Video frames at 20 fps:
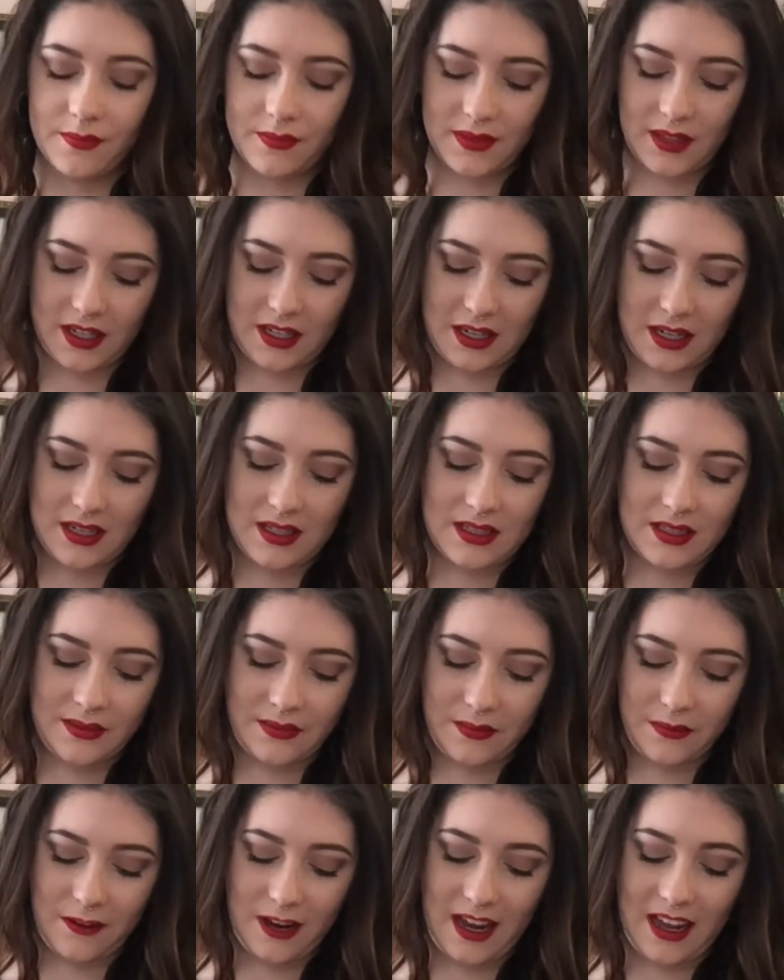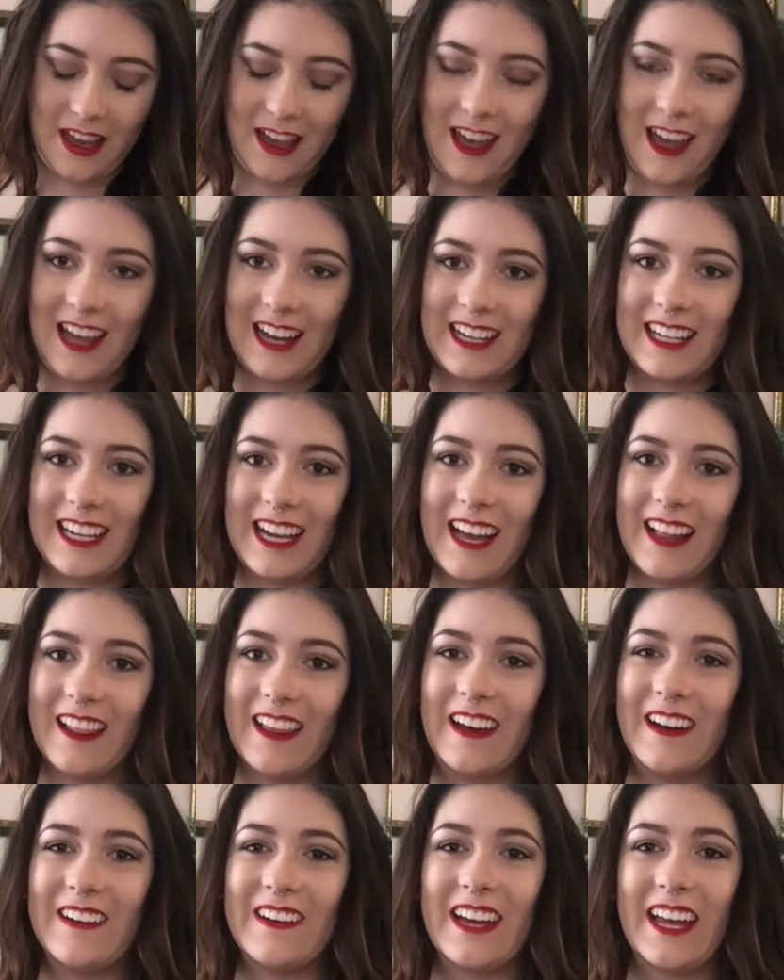there's some white and
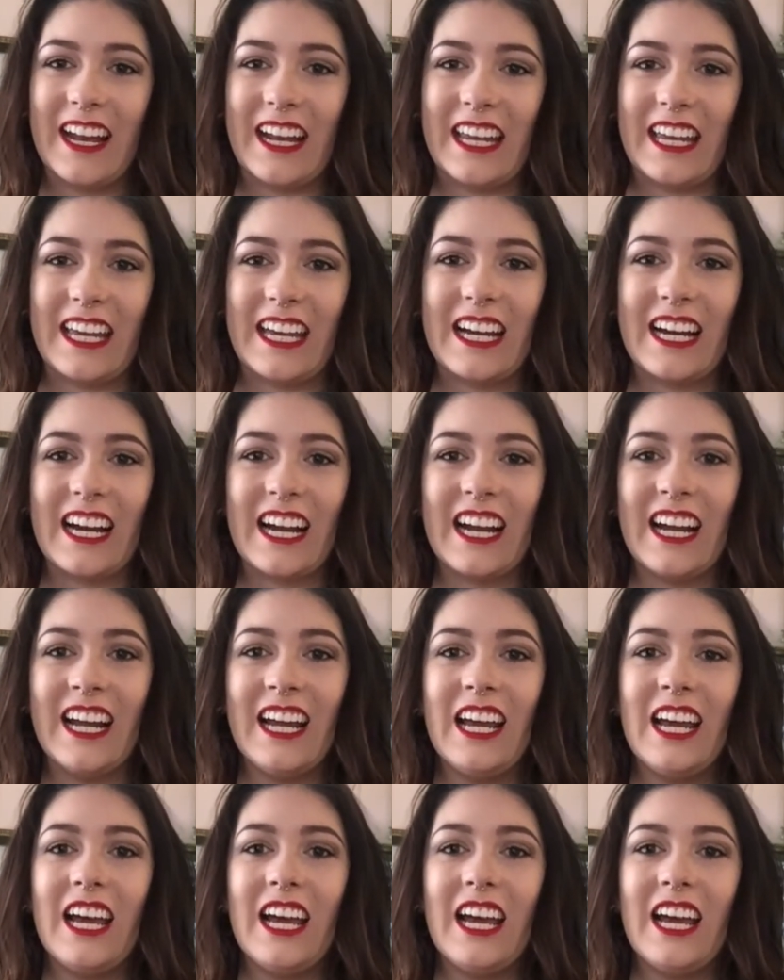yellow in here,